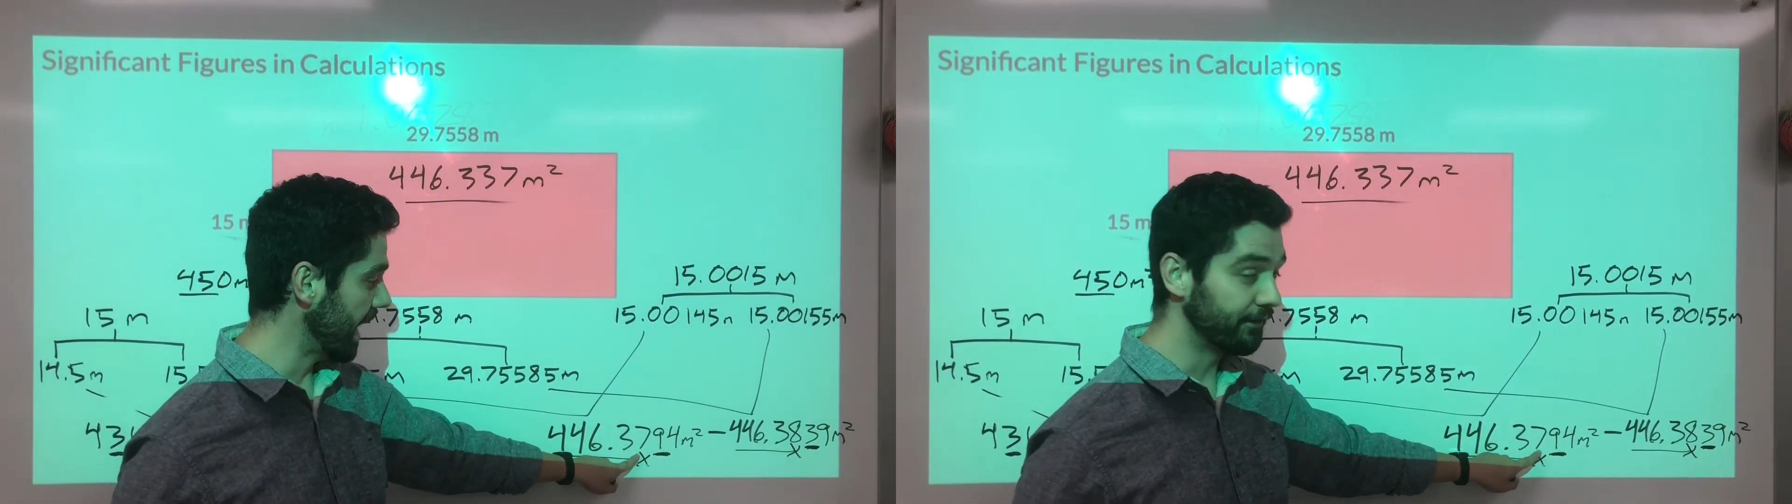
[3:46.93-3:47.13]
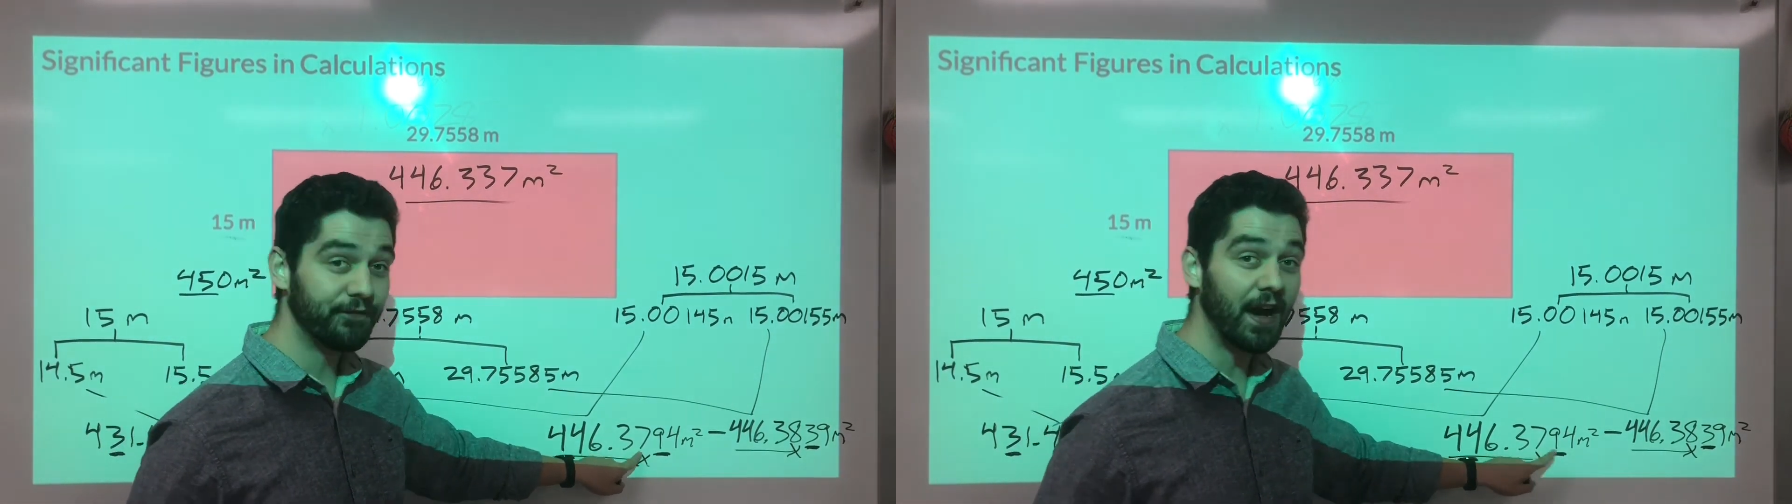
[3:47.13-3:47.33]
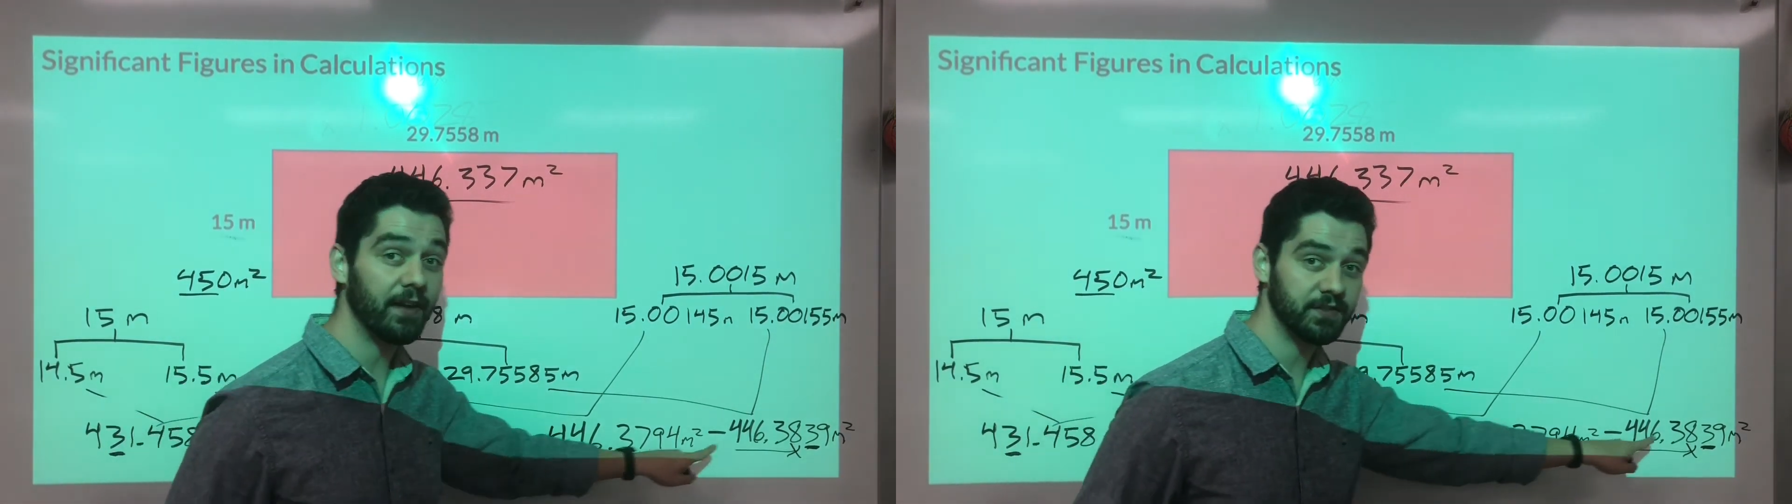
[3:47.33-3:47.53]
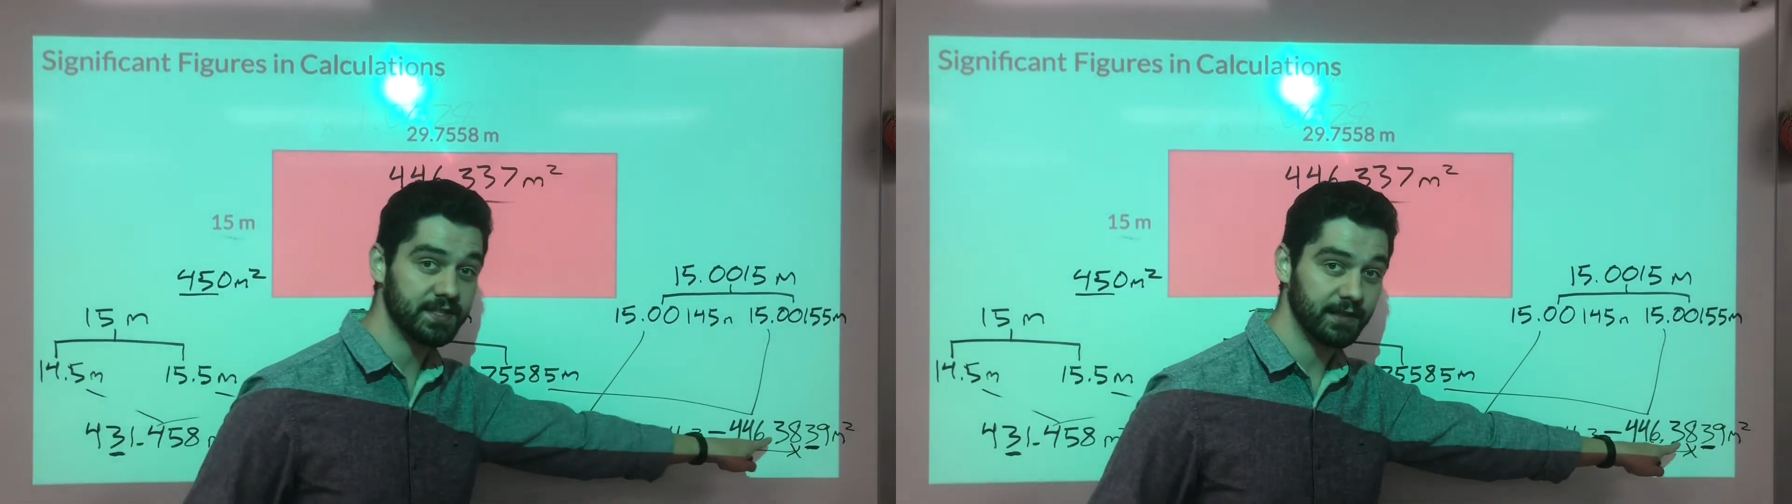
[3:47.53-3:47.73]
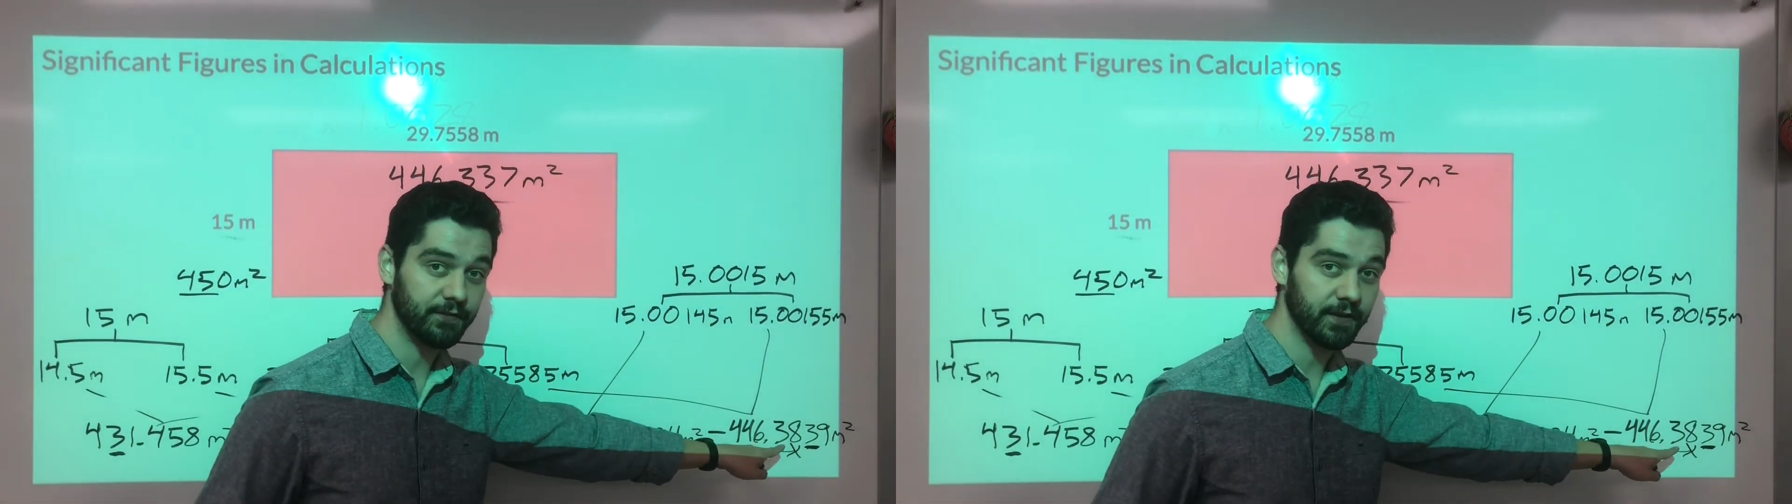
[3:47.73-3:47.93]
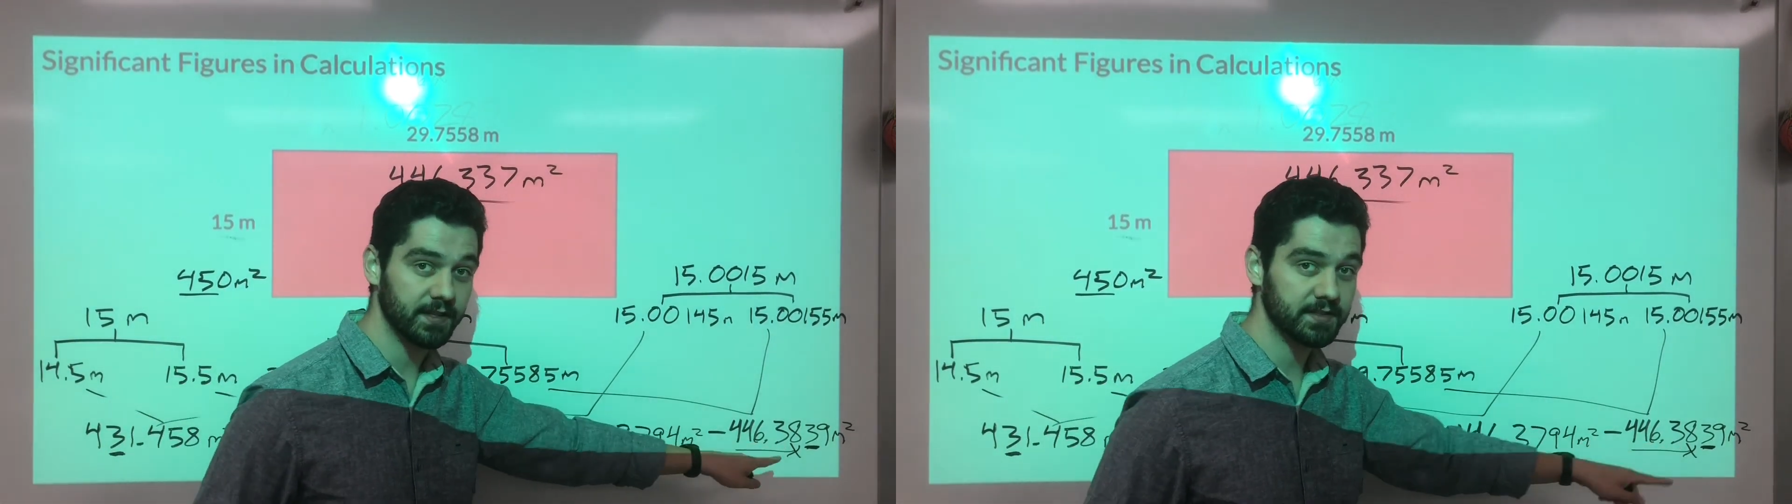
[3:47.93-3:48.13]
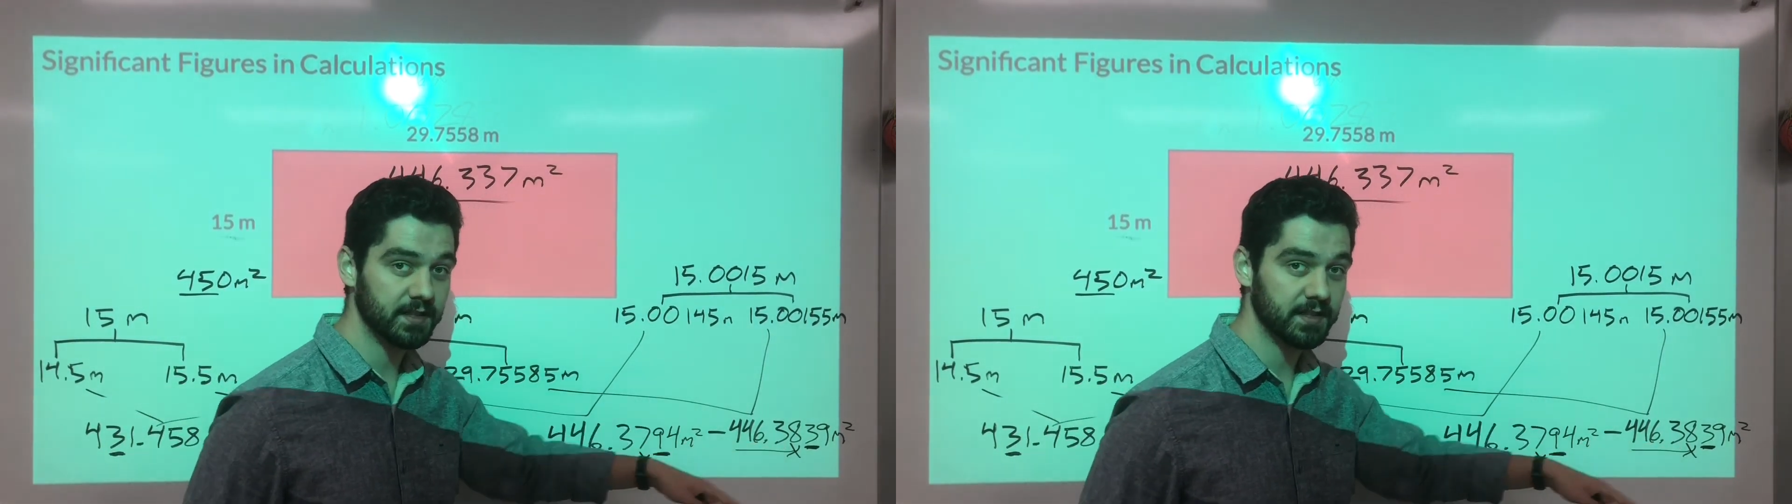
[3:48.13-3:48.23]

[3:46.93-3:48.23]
at 5 sig figs.